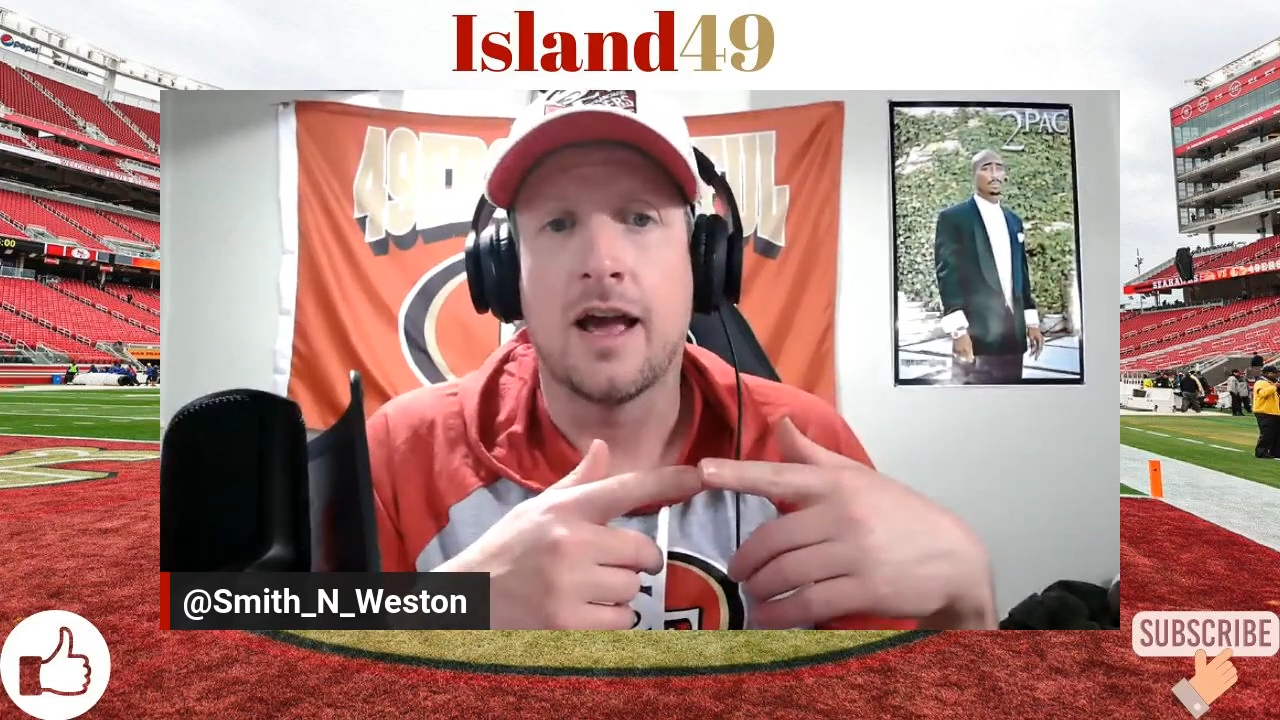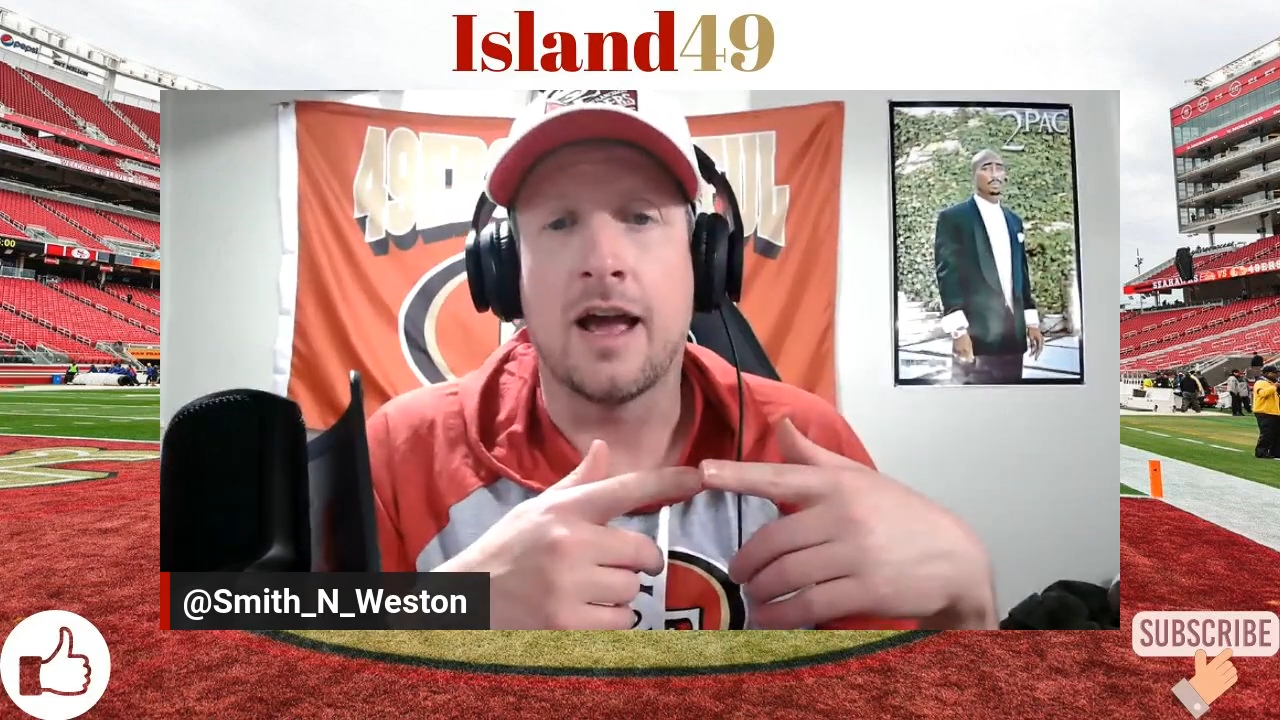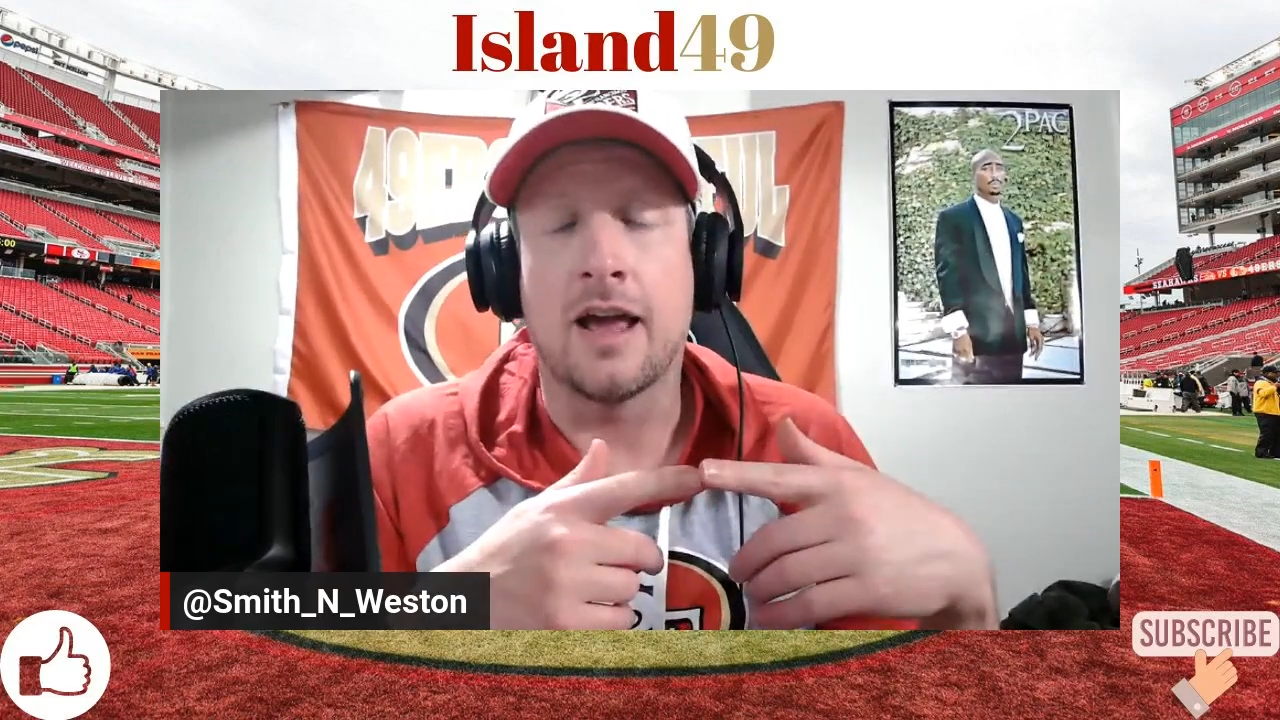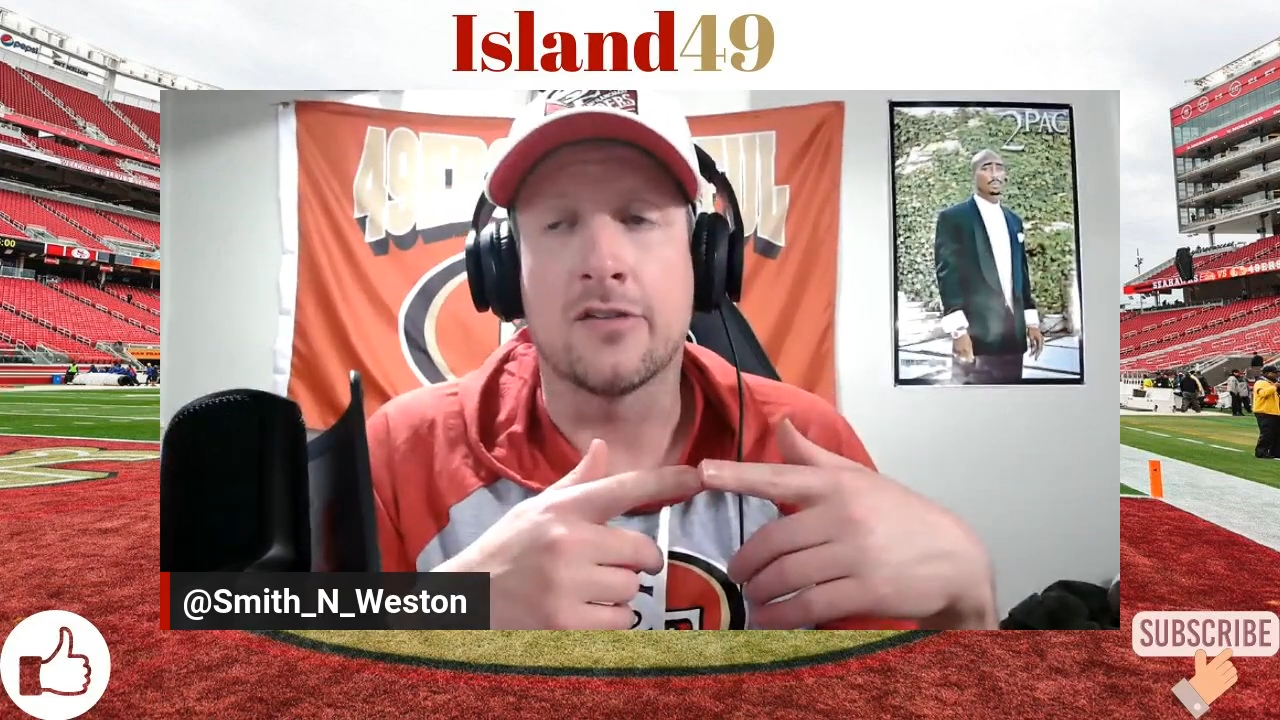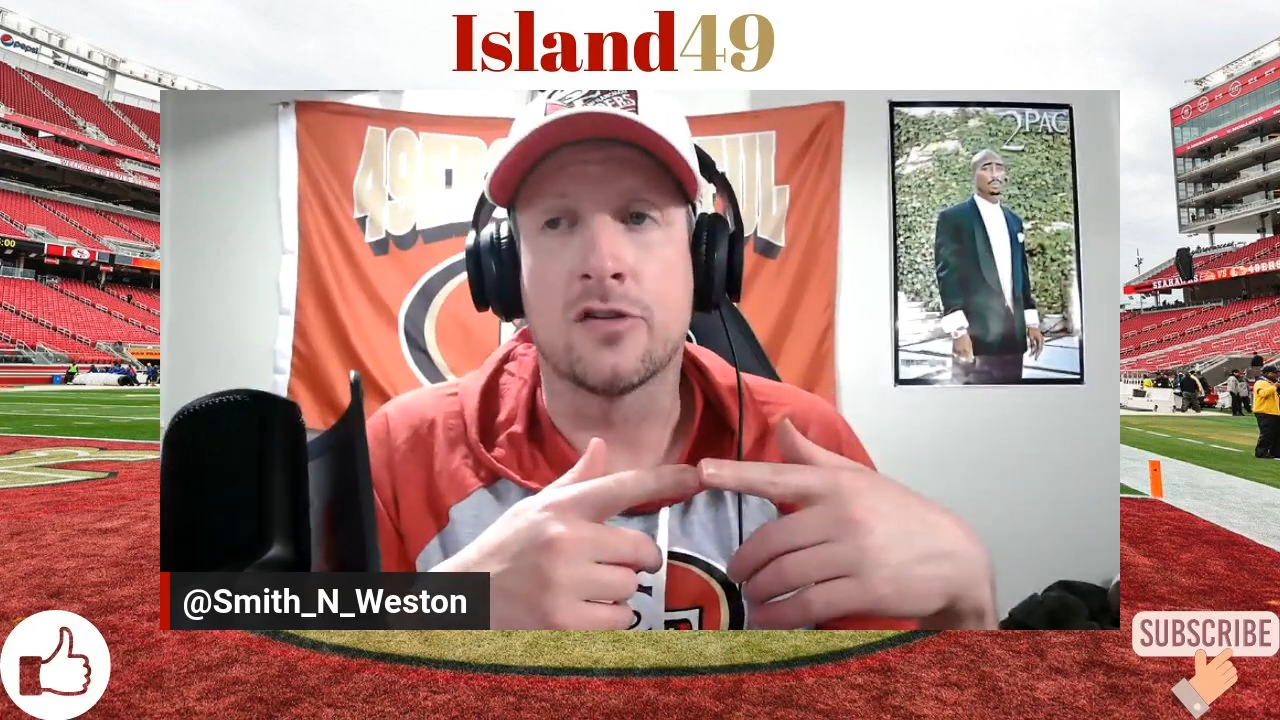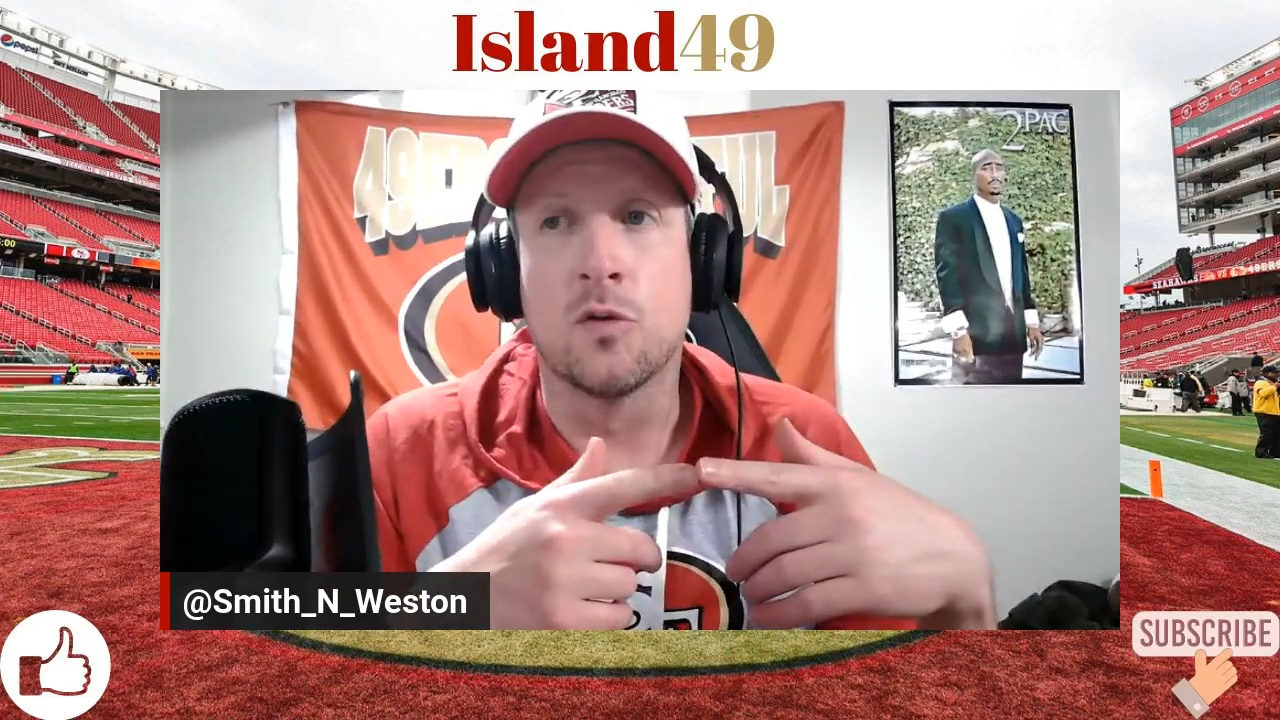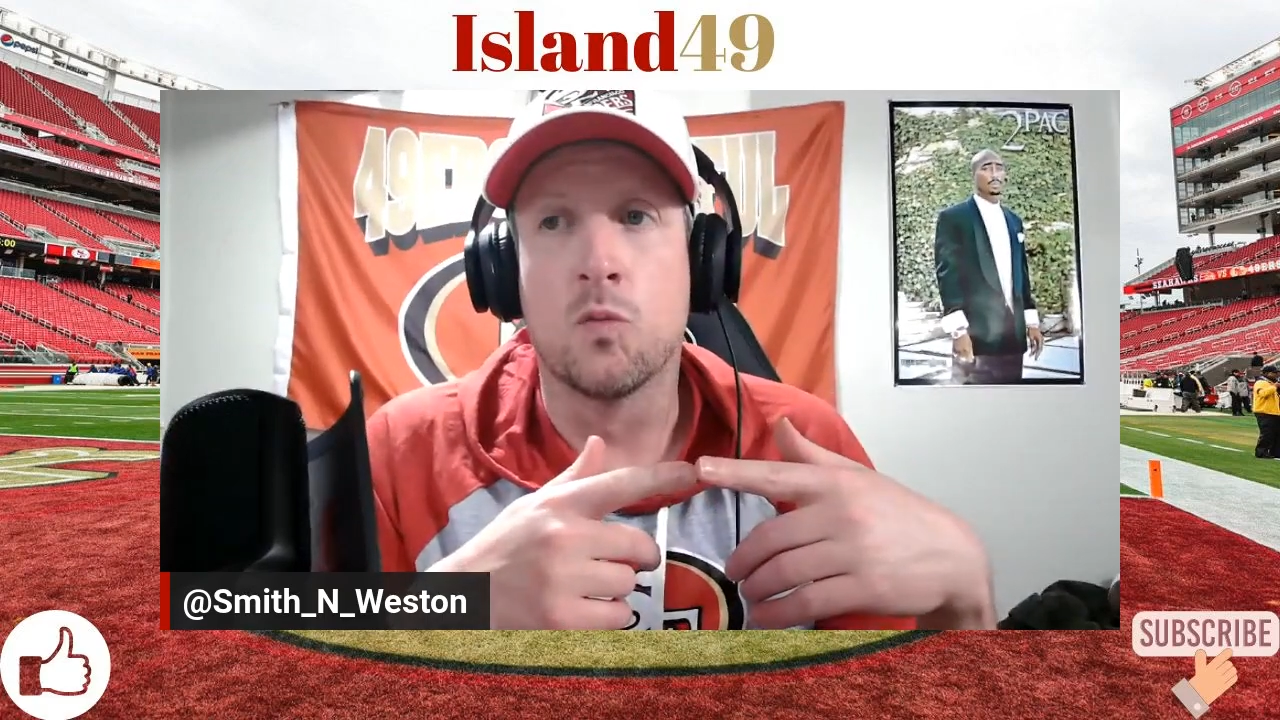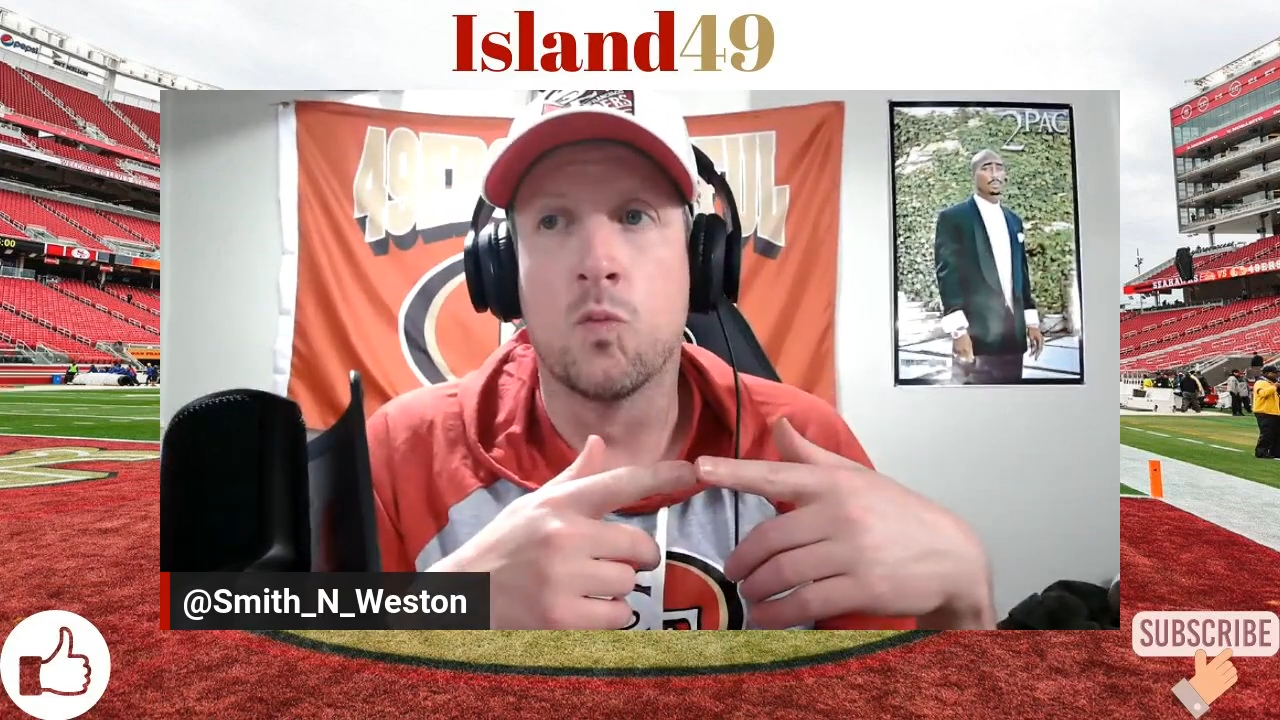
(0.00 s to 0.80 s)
as to